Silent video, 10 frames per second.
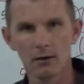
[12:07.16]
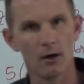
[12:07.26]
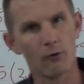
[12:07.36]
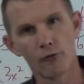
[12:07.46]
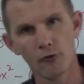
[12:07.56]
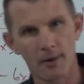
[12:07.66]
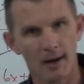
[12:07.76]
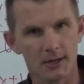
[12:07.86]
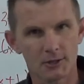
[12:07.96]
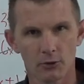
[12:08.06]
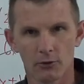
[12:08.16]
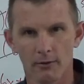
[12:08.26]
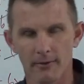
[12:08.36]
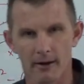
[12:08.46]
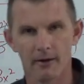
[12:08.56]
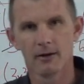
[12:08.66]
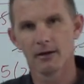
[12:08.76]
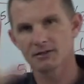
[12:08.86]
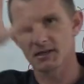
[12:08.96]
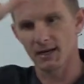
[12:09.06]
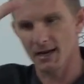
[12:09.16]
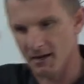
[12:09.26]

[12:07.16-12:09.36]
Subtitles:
I'll do part 2 in a minute. See you later,